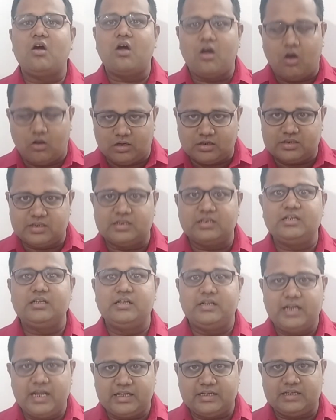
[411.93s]

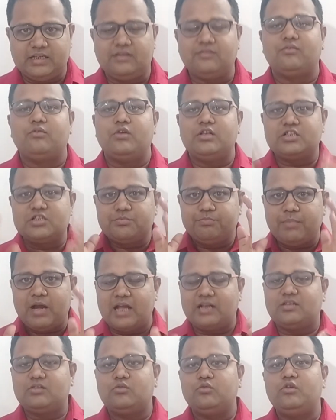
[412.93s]
alternative. Which
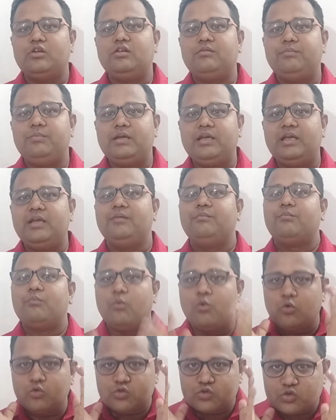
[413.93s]
path will be
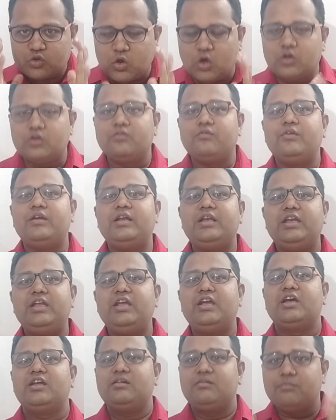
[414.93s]
most
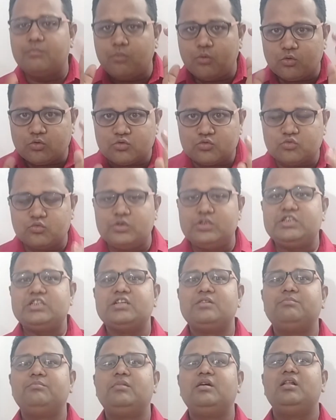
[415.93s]
convenient, most
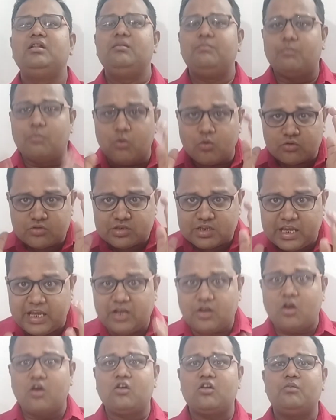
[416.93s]
suitable, most
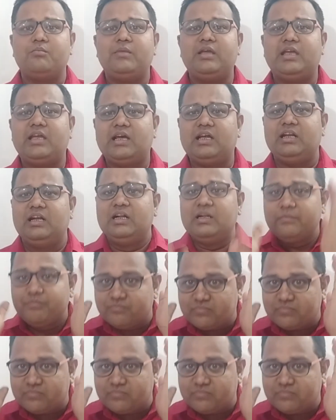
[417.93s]
economical,